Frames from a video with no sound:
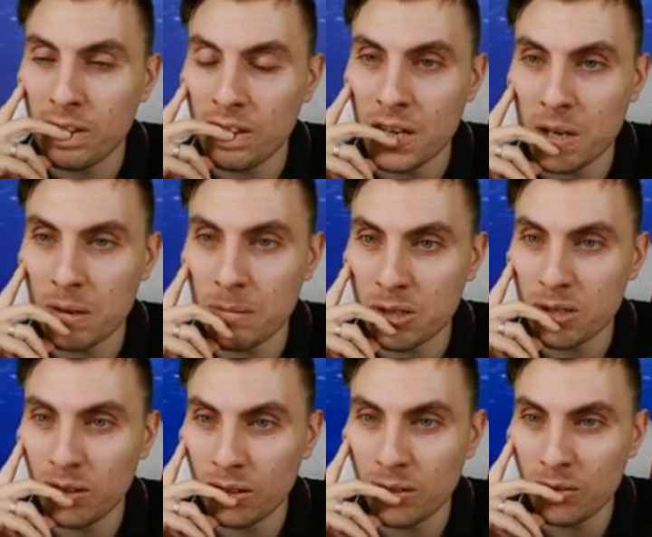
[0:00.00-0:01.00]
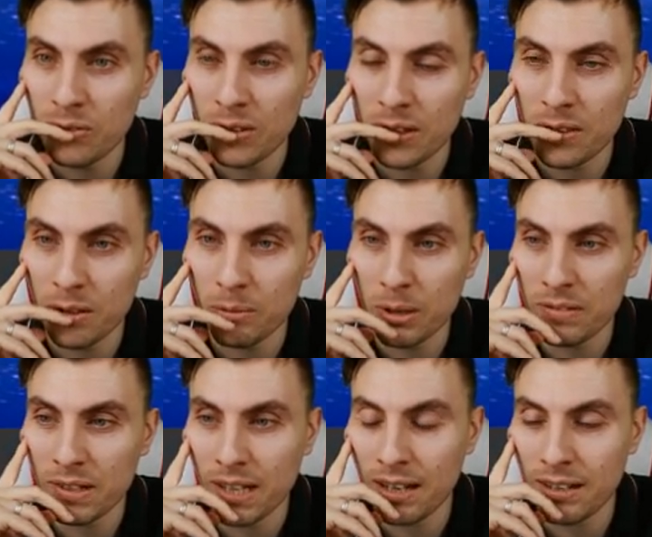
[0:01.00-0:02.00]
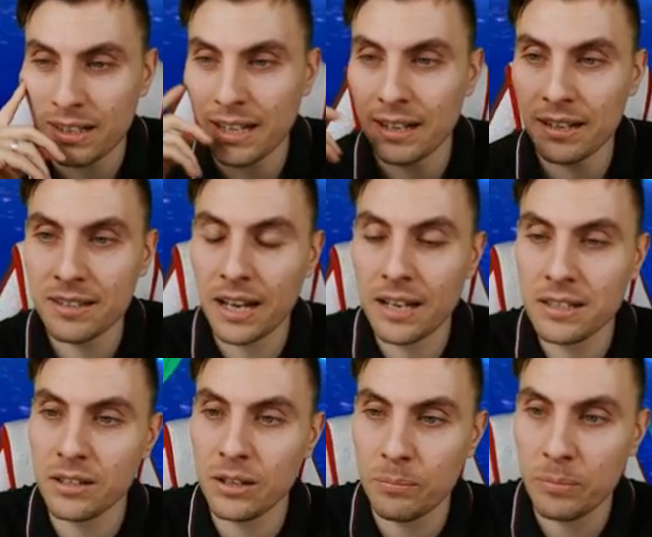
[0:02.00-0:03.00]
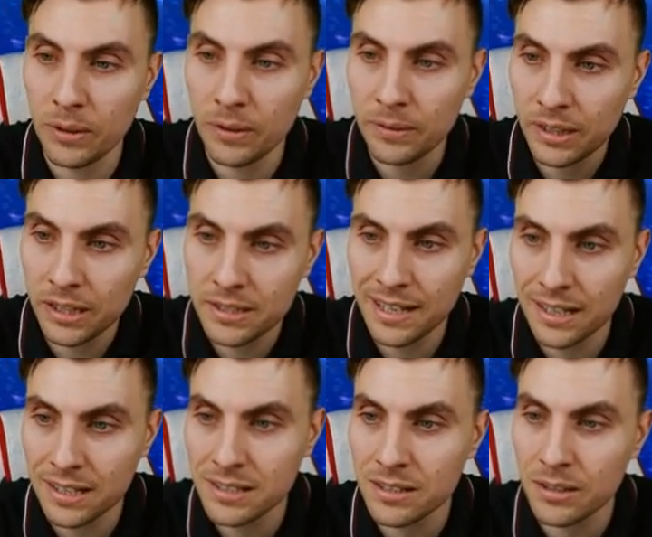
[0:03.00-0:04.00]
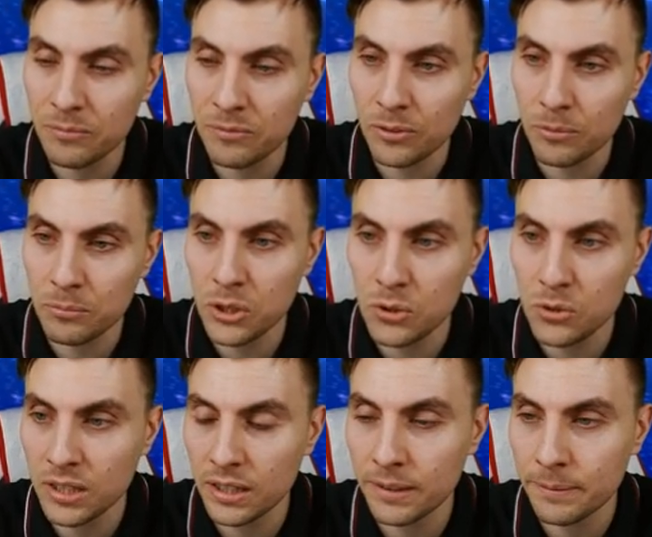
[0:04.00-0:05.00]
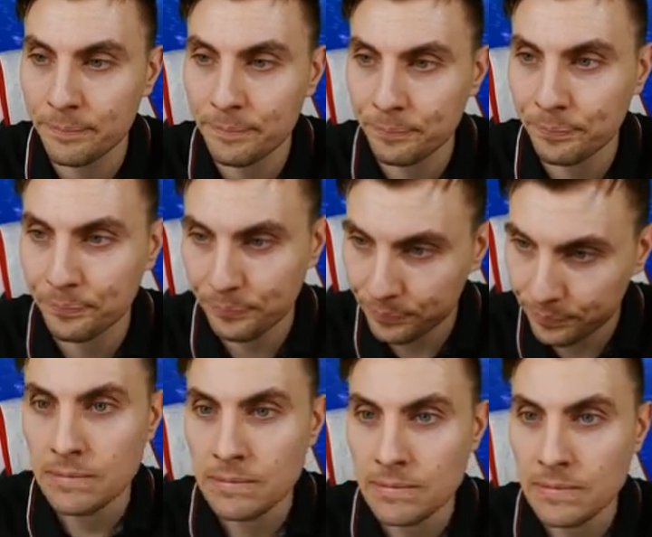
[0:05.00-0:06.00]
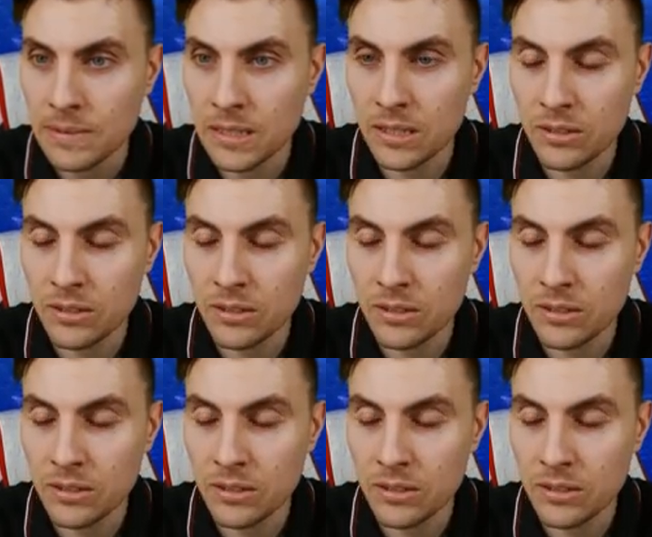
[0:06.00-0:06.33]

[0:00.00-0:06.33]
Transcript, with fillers: the Snarl go for the Thunder Wave again. It kind of ties it up though. It ties it up from using the